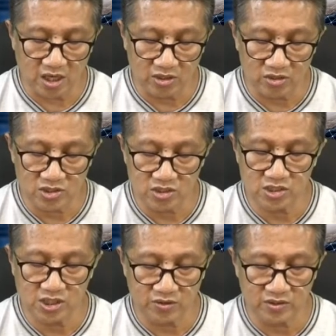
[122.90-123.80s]
utter
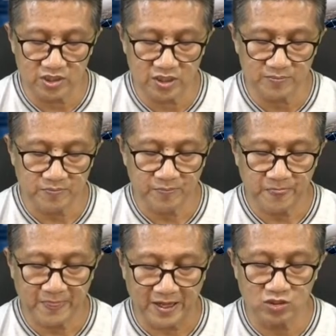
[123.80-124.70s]
sincerity
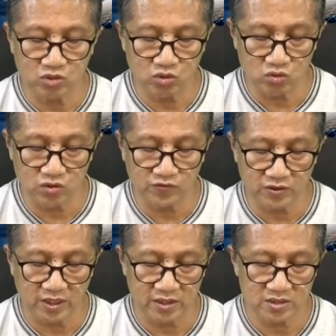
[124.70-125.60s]
and
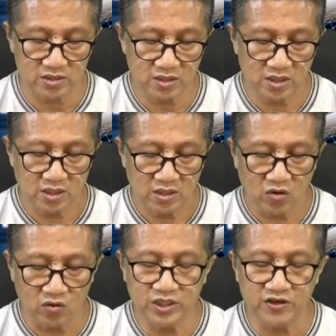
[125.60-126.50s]
truthfulness.
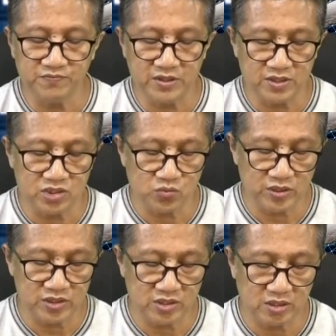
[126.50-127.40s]
Oh, give me this
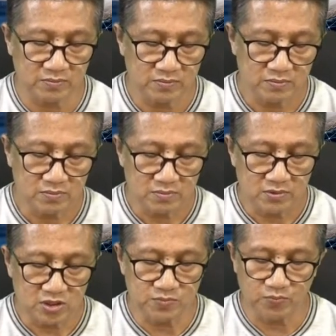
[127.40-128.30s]

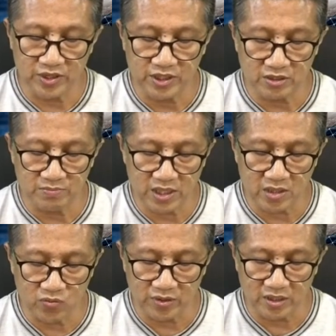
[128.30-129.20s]
wisdom. Sprinkle
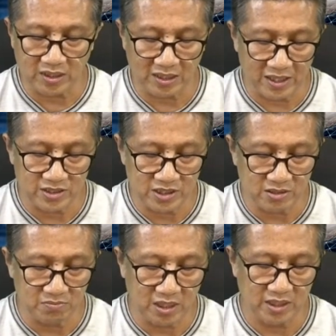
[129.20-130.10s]
me with the
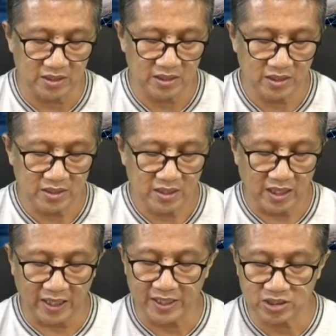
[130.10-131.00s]
cleansing blood,
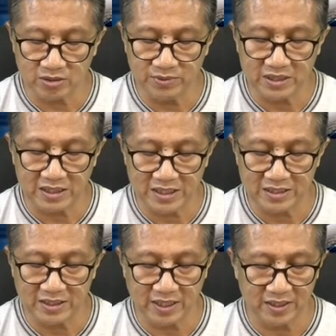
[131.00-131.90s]
and I shall be clean
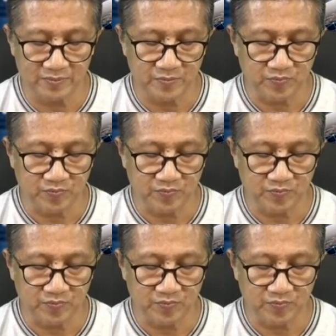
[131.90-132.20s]
again.